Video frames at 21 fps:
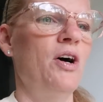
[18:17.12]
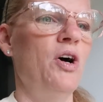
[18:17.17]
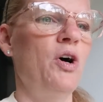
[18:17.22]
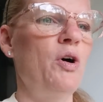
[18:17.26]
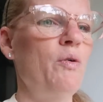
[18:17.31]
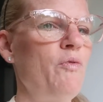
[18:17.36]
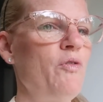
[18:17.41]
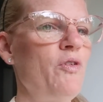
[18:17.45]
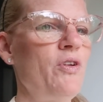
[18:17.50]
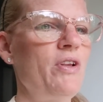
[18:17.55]

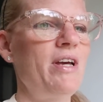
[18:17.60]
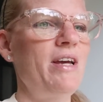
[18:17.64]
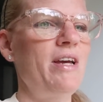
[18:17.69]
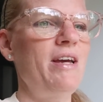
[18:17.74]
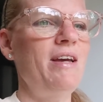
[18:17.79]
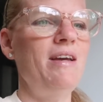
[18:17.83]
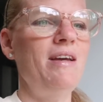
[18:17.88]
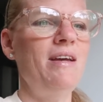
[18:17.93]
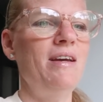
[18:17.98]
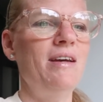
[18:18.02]

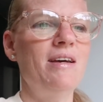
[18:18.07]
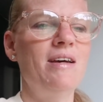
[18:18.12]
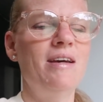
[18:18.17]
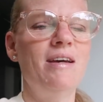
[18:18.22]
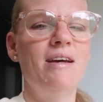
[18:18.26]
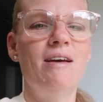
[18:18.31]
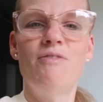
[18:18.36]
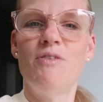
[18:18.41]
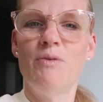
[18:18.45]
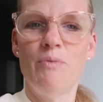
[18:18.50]
hopefully
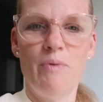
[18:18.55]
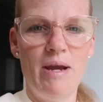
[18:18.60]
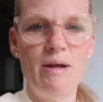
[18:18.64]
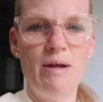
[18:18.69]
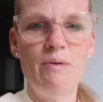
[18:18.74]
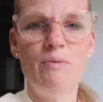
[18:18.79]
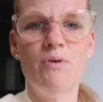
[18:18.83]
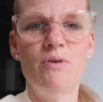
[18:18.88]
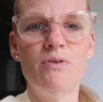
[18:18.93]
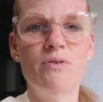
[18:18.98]
if the
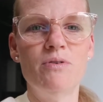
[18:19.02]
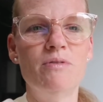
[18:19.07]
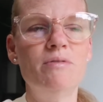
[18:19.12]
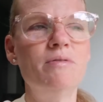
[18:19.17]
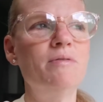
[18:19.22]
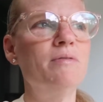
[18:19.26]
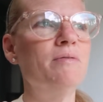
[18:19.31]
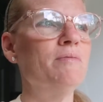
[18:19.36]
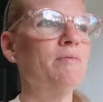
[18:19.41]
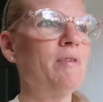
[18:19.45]
rain will
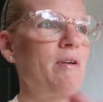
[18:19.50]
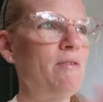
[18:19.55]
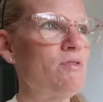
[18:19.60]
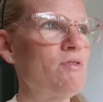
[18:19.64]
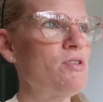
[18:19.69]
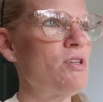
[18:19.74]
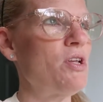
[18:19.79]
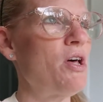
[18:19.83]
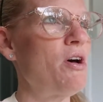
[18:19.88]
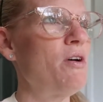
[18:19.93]
leave
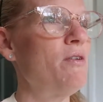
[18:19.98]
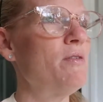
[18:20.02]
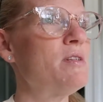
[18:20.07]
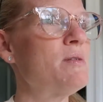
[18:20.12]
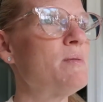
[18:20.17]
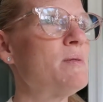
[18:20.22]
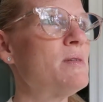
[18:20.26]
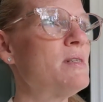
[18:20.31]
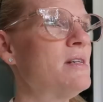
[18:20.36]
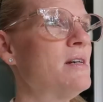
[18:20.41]
us alone.
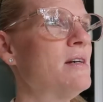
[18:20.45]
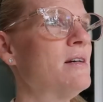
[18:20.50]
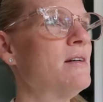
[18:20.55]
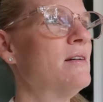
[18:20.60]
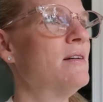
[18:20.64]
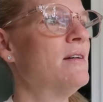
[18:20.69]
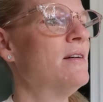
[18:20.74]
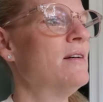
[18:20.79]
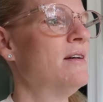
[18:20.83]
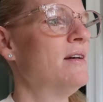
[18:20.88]
It's supposed
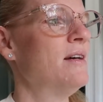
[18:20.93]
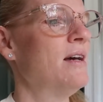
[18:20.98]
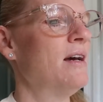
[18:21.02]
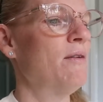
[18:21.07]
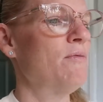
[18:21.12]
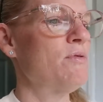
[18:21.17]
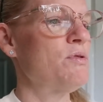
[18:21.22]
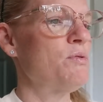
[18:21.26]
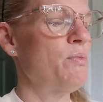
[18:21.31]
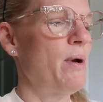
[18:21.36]
to,
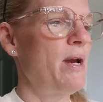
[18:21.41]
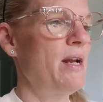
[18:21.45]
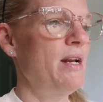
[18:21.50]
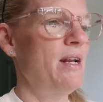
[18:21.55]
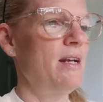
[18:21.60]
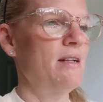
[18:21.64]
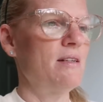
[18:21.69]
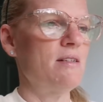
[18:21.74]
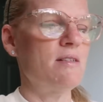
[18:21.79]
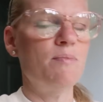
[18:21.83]
it was
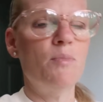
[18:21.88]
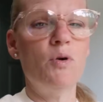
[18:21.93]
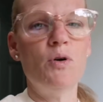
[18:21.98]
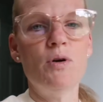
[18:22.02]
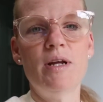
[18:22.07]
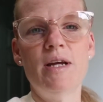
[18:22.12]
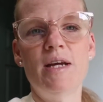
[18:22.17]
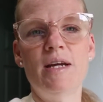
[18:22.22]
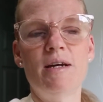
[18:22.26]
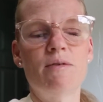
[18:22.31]
raining this
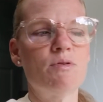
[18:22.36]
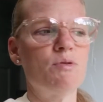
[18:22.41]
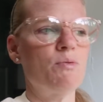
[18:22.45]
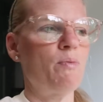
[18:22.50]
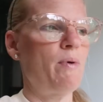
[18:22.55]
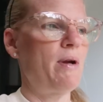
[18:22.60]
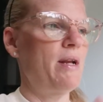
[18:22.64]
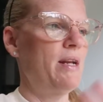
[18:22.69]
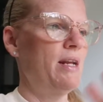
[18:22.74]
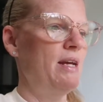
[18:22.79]
morning, it was
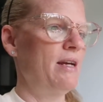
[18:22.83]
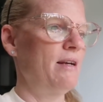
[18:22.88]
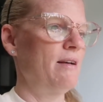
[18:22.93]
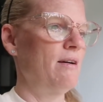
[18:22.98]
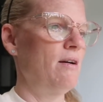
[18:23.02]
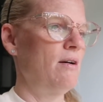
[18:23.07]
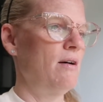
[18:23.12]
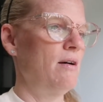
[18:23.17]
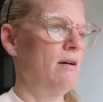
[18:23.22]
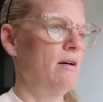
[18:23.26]

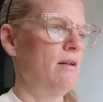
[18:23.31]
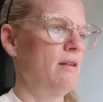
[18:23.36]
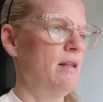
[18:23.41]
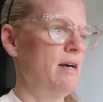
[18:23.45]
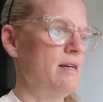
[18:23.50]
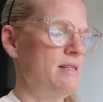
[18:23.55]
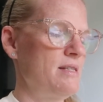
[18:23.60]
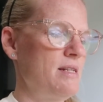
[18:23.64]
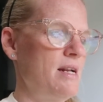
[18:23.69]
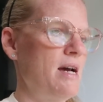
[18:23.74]
raining
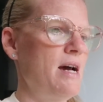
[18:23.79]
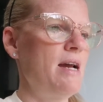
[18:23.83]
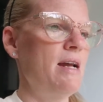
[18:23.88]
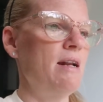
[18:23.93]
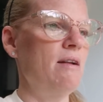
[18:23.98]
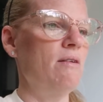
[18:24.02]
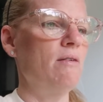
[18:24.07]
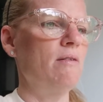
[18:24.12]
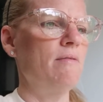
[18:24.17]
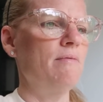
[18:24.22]
last
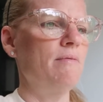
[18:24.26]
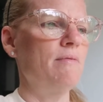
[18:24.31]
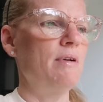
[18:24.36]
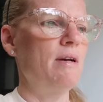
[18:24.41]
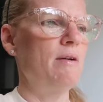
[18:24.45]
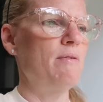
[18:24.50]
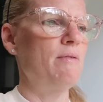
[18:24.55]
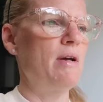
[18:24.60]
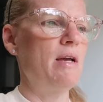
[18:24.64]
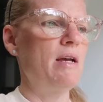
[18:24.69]
night.
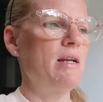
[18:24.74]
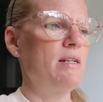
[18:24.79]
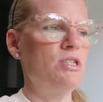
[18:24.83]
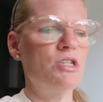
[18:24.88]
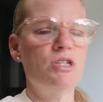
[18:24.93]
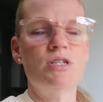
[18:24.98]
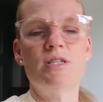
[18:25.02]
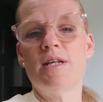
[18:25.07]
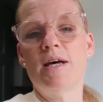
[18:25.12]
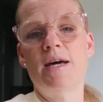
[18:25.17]
It, it
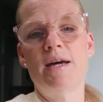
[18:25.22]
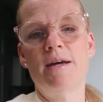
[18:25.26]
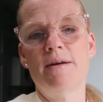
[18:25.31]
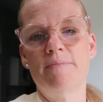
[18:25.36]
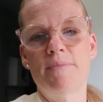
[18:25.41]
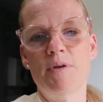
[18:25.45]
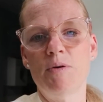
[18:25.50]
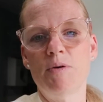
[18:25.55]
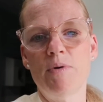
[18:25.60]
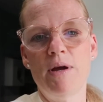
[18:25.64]
just
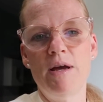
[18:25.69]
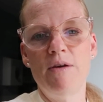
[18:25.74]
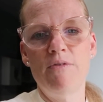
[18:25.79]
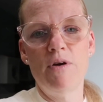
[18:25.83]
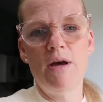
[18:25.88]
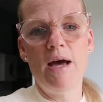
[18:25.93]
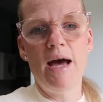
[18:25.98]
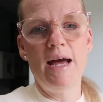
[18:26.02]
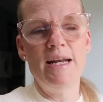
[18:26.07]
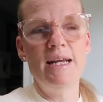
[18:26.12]
like, there,
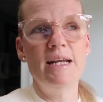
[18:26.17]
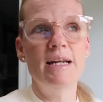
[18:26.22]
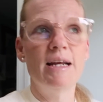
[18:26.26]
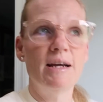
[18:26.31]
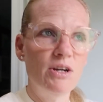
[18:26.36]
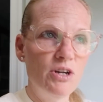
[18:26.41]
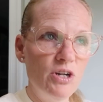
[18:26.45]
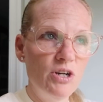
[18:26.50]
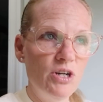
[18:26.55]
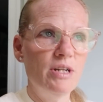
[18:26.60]
it, I need
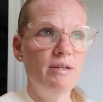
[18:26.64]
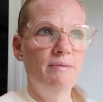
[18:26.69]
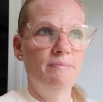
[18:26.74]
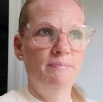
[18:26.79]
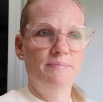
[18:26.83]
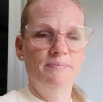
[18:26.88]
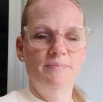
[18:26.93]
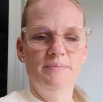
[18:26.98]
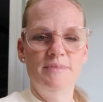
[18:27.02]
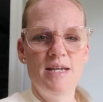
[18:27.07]
a
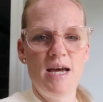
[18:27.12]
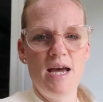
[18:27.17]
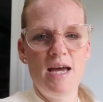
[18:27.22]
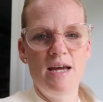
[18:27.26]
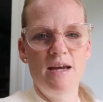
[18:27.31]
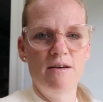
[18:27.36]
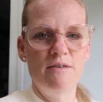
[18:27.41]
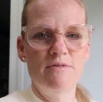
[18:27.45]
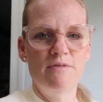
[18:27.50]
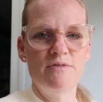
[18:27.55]
good
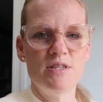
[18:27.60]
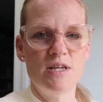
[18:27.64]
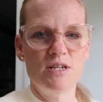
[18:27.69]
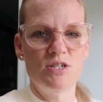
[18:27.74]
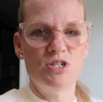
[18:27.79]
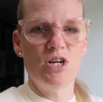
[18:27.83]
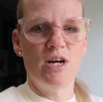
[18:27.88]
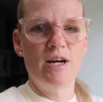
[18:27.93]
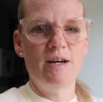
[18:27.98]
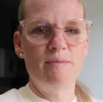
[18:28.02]
day of
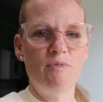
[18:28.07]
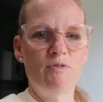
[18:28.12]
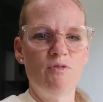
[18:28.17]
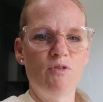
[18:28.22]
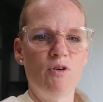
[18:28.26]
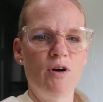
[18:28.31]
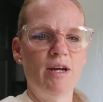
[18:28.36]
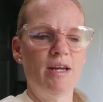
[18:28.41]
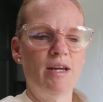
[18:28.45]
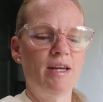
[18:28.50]
sunshine
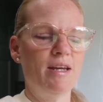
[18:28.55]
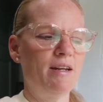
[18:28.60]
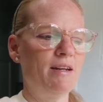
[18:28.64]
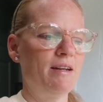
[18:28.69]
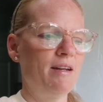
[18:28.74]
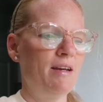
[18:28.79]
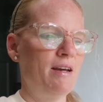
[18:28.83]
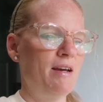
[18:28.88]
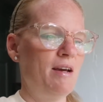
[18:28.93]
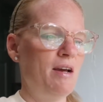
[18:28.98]
before I
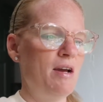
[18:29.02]
can